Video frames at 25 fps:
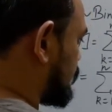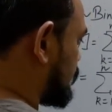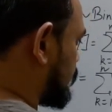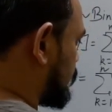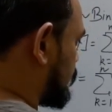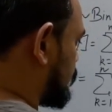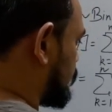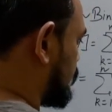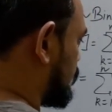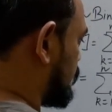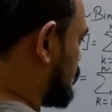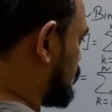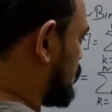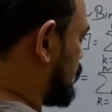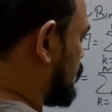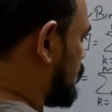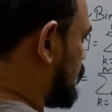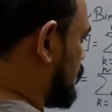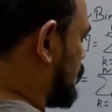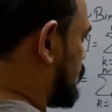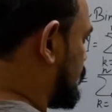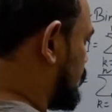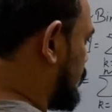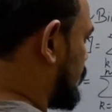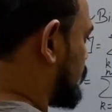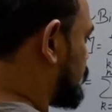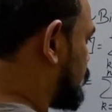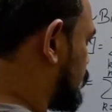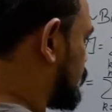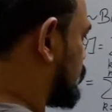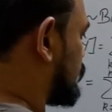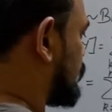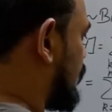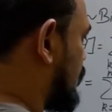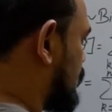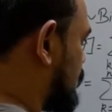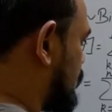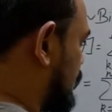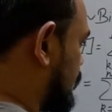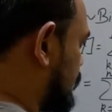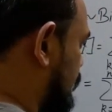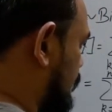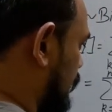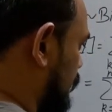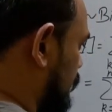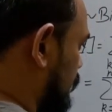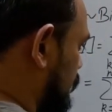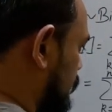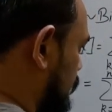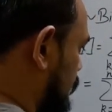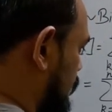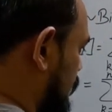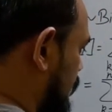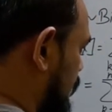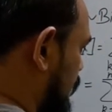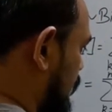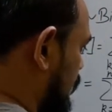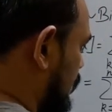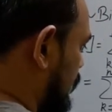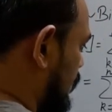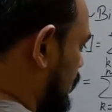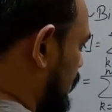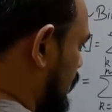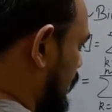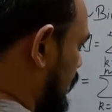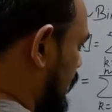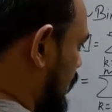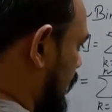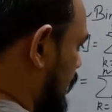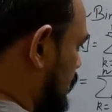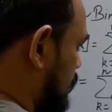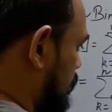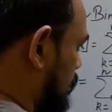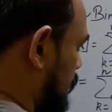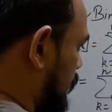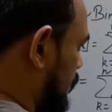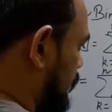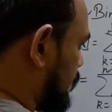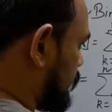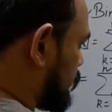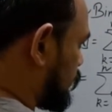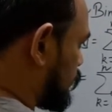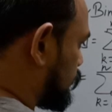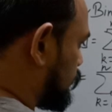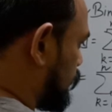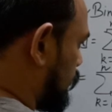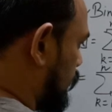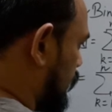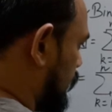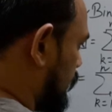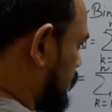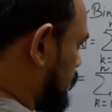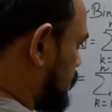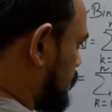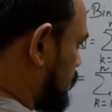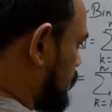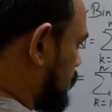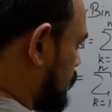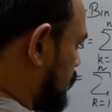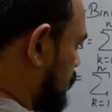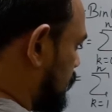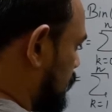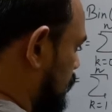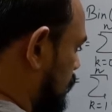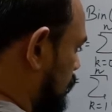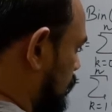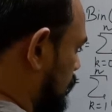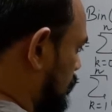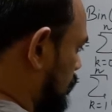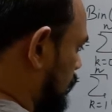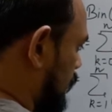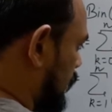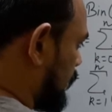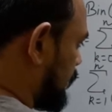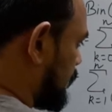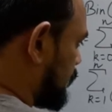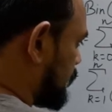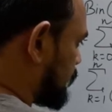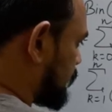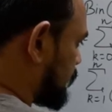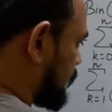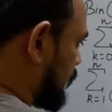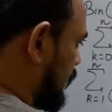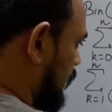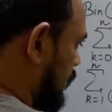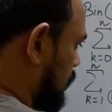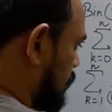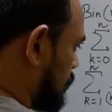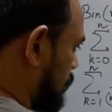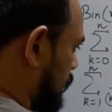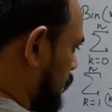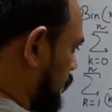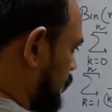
this, or let's just write that down, n minus 1 minus k